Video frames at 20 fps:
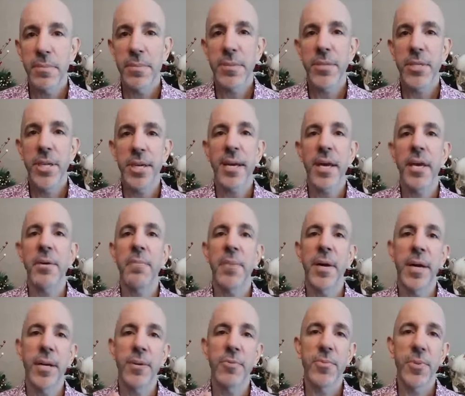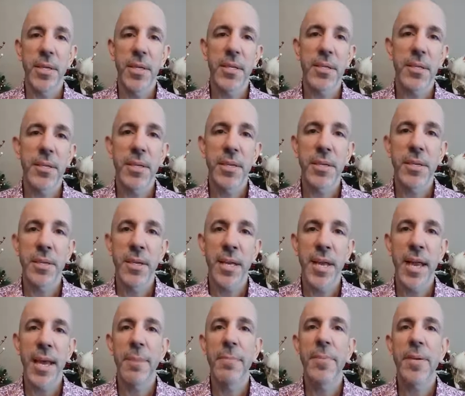Check out my real
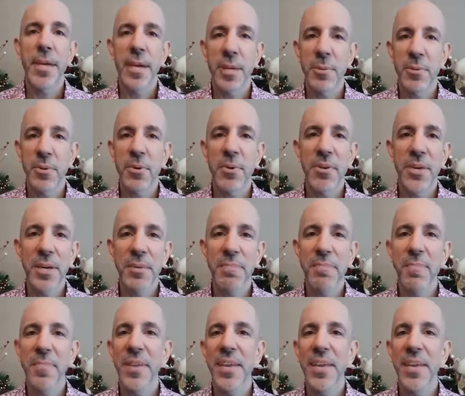MBA program.